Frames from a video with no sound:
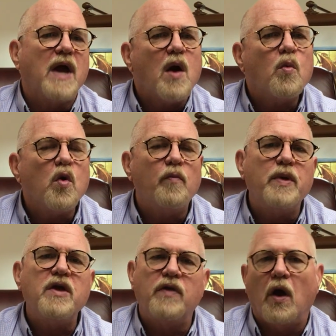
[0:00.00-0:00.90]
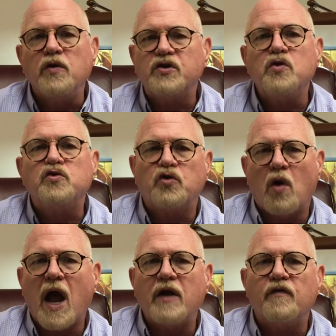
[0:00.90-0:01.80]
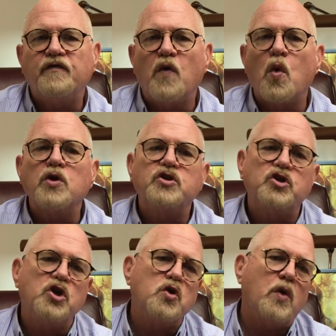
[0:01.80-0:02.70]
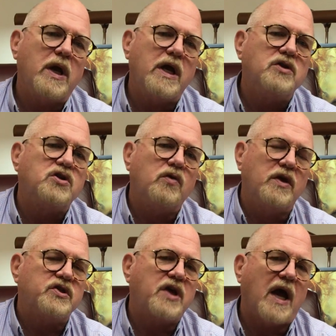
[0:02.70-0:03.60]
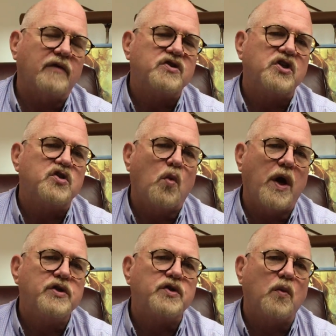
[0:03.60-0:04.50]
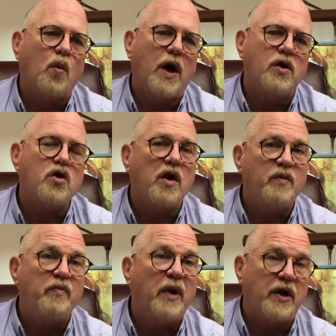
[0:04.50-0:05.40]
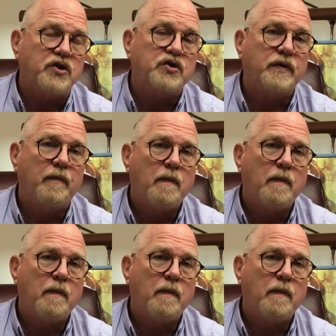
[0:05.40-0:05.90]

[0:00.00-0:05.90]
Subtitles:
there will be those who try to force you into this kind of situation where you're going to be punished.